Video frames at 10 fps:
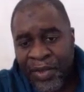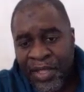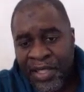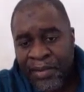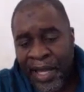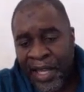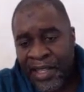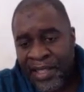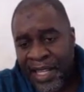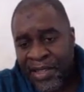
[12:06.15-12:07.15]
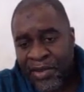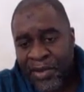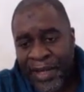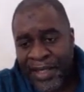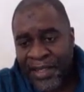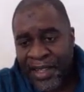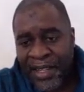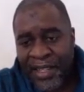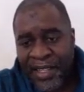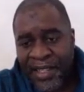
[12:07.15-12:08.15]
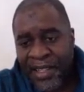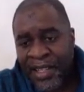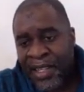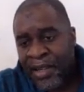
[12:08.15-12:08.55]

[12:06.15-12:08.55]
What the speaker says: this is my Zazu MasterCard here,